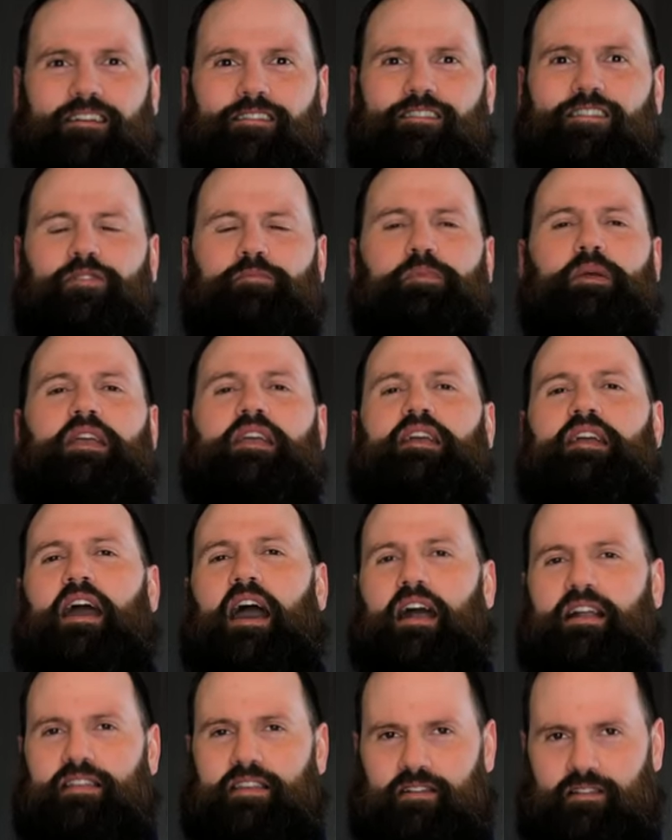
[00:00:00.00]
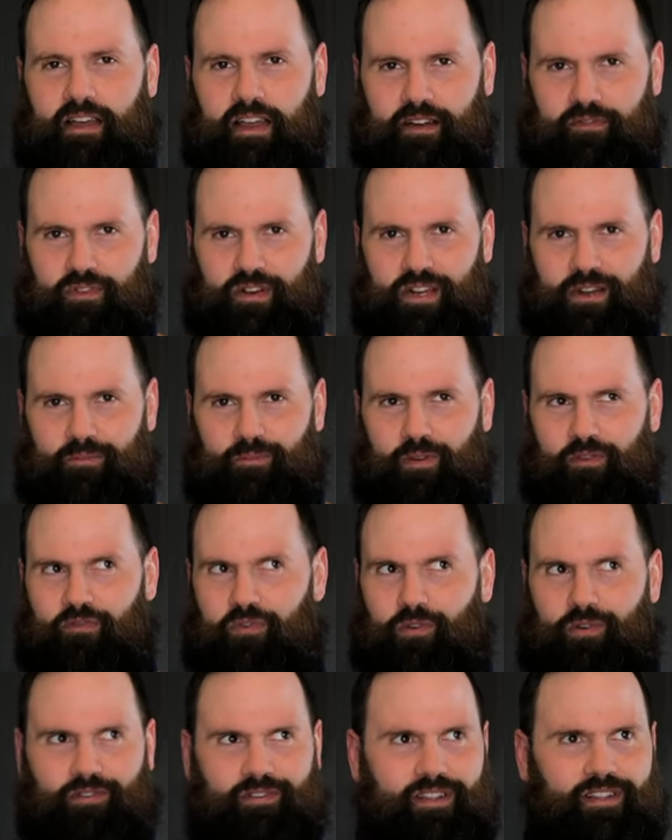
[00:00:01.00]
Let's pick a cocktail I never did
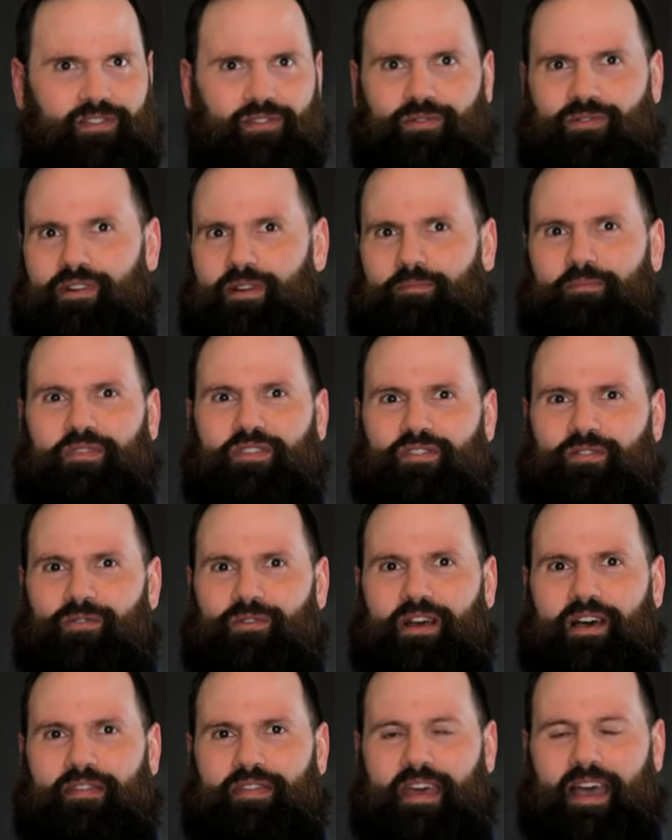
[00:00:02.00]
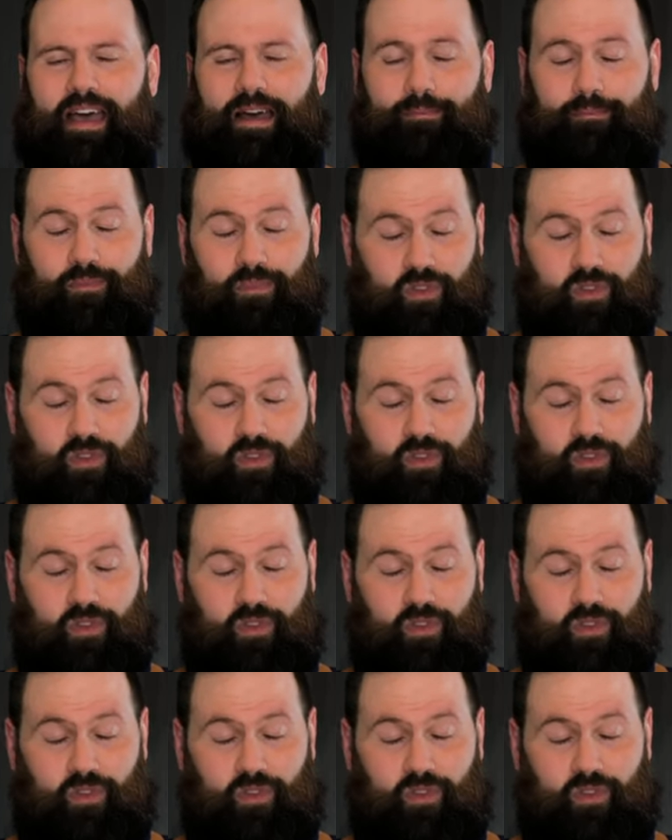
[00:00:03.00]
before and let's do an episode on that.